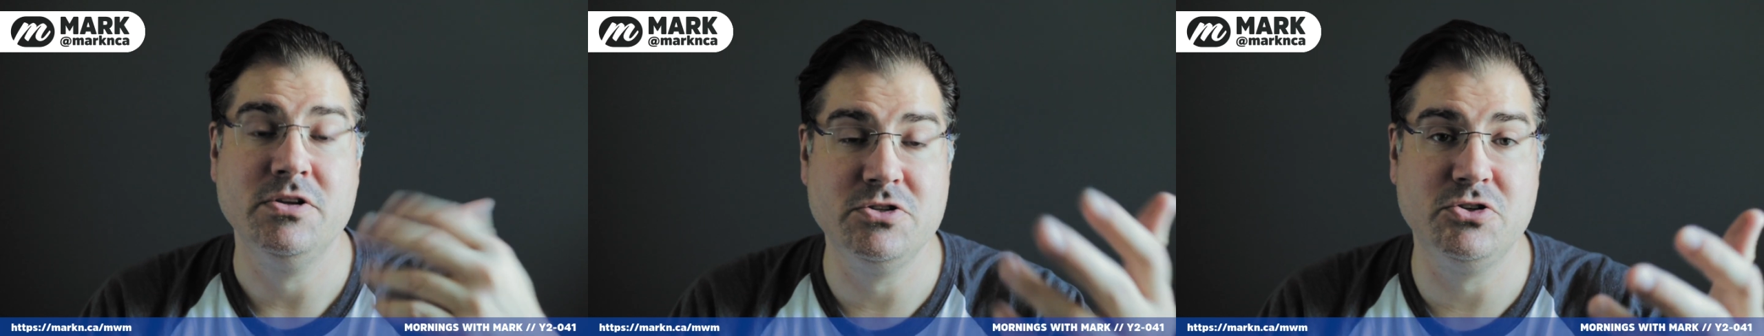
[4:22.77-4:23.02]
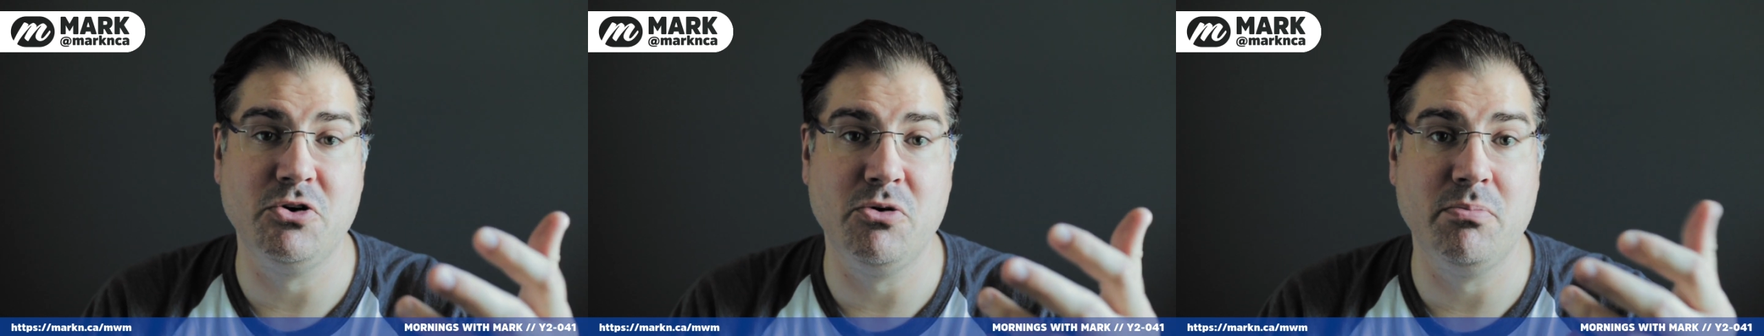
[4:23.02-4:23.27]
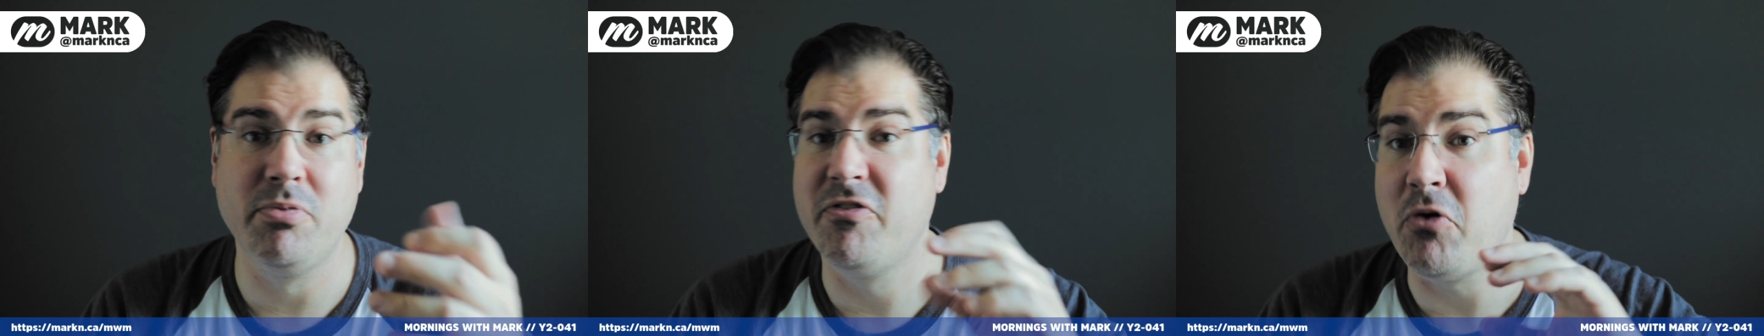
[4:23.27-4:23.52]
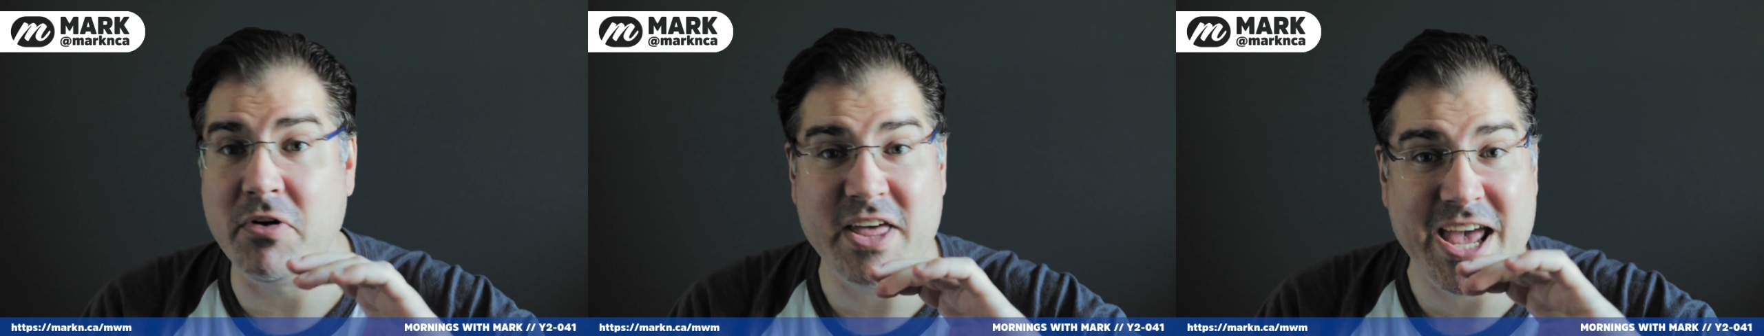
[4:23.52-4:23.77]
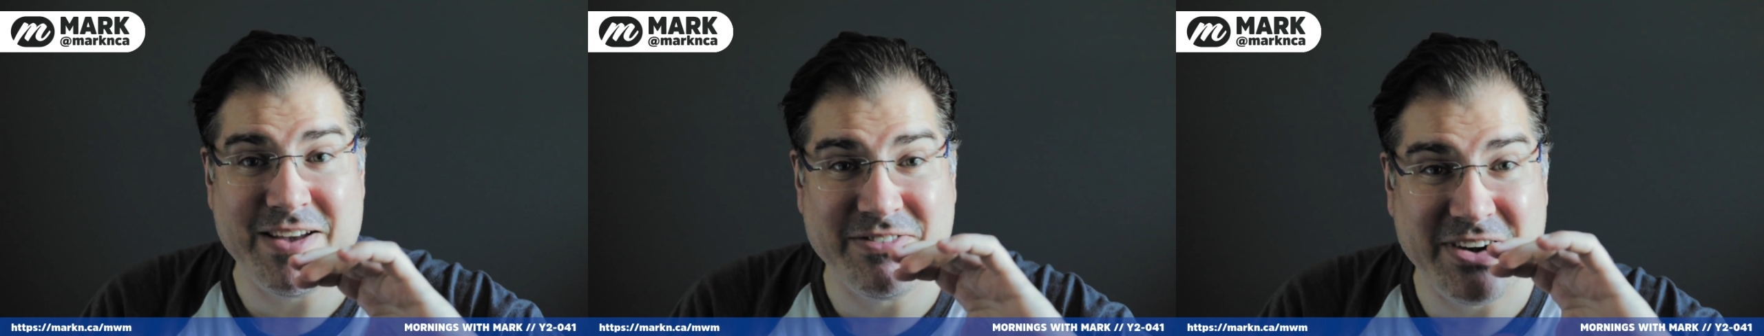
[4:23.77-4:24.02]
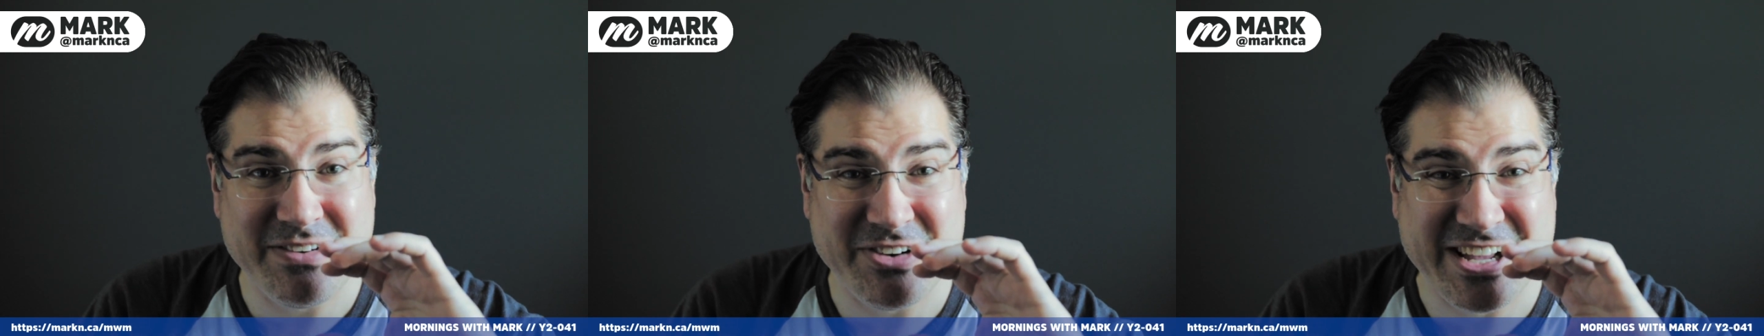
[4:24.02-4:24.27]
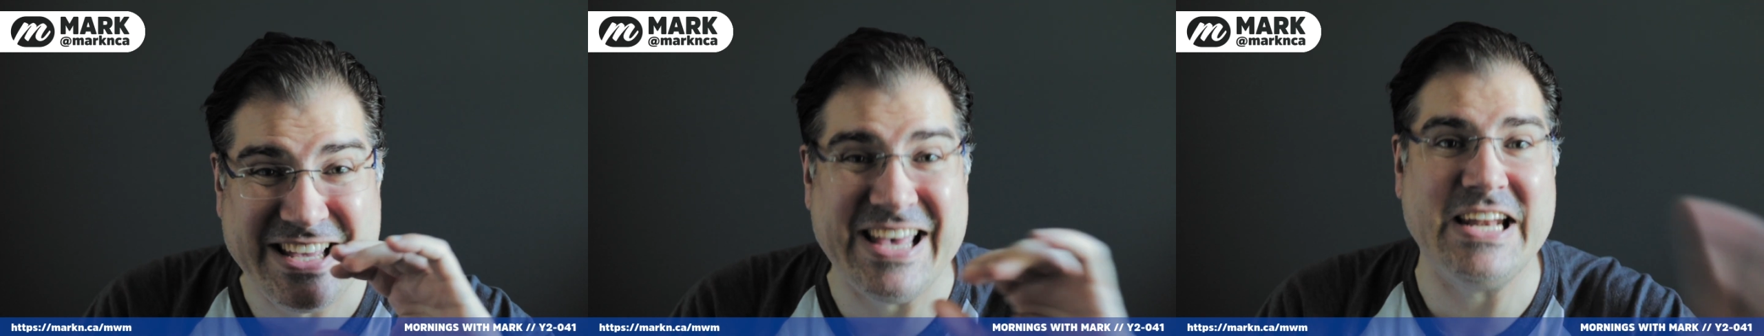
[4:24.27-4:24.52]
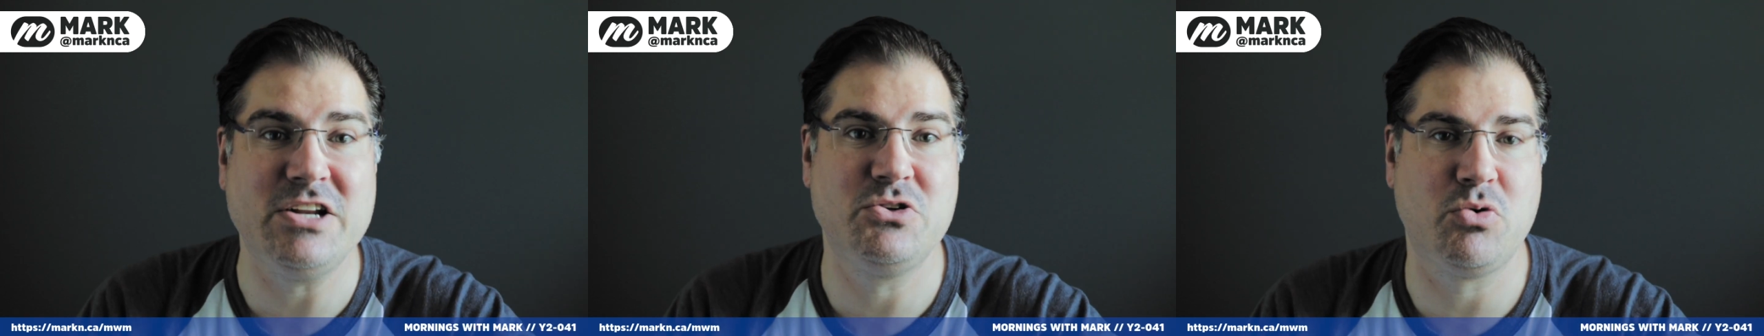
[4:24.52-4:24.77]
Zoom before they even ever
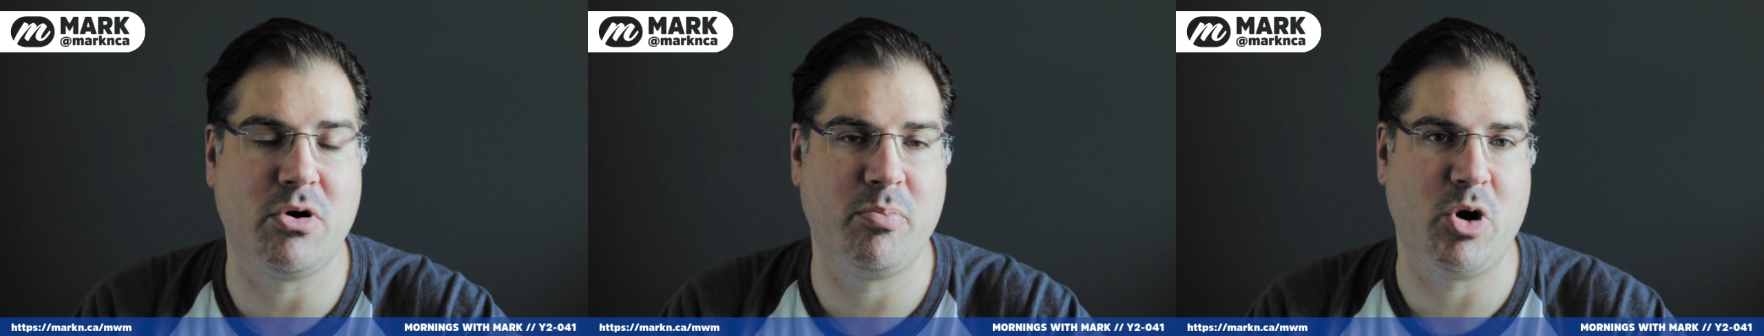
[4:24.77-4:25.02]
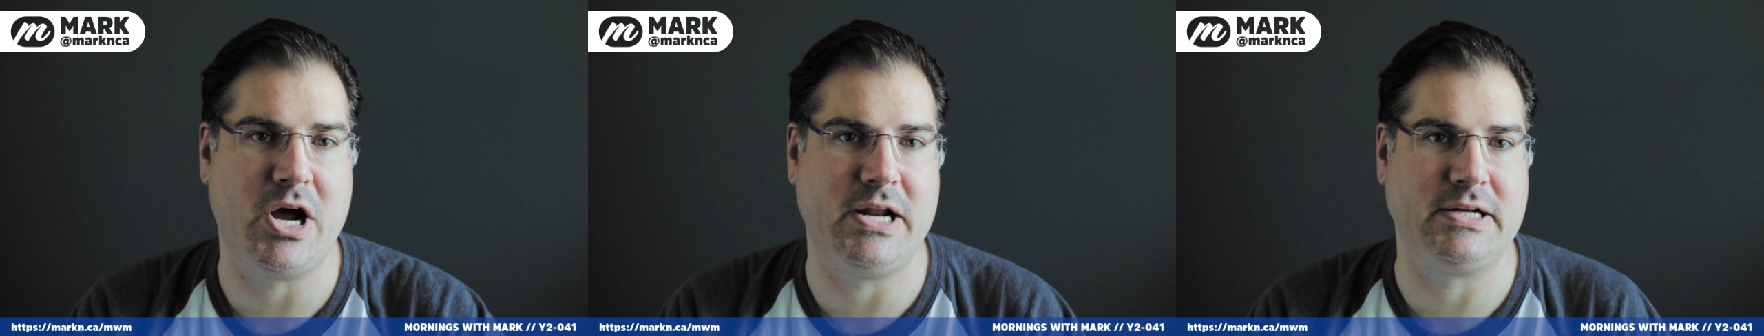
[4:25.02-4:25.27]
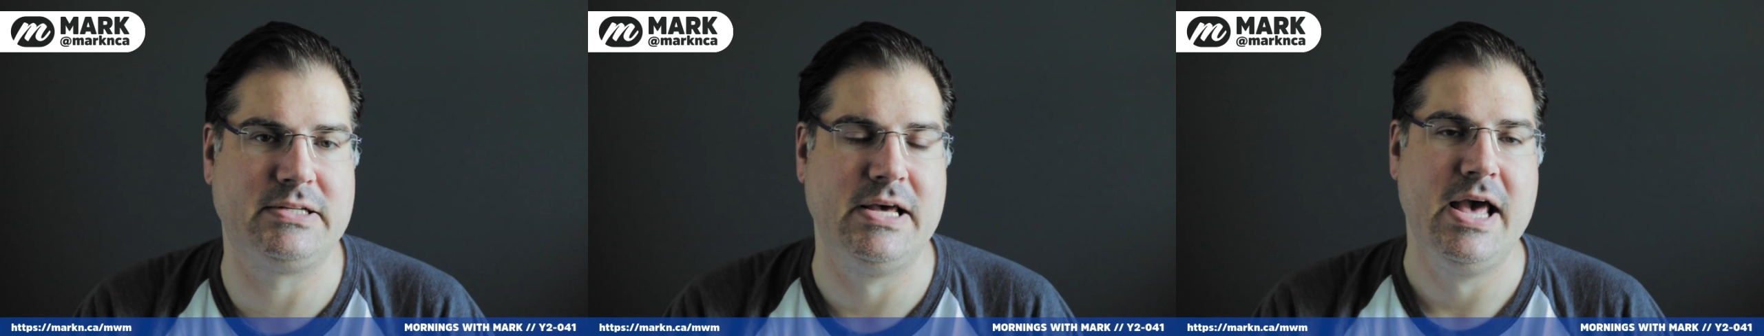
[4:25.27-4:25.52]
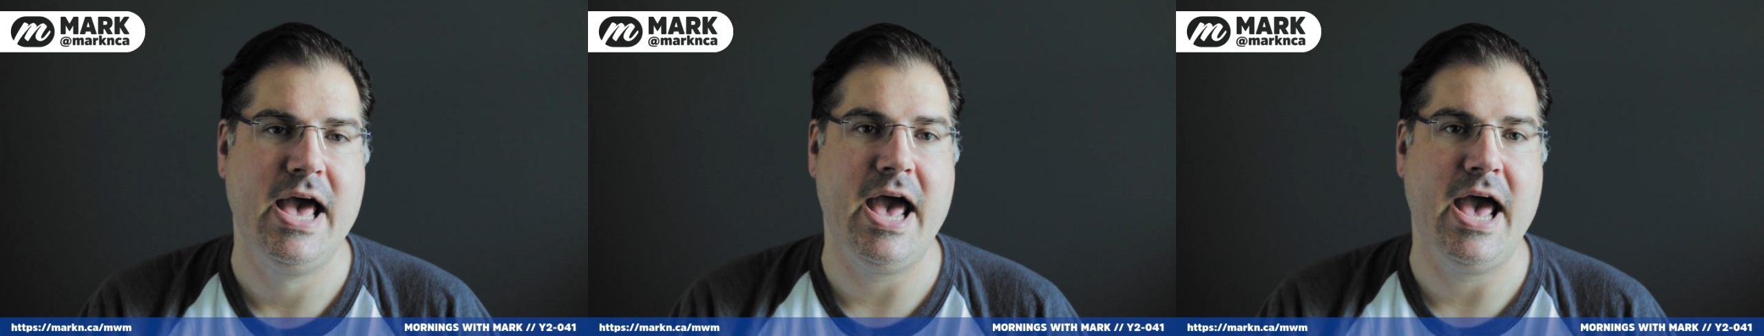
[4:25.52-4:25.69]
get into our product.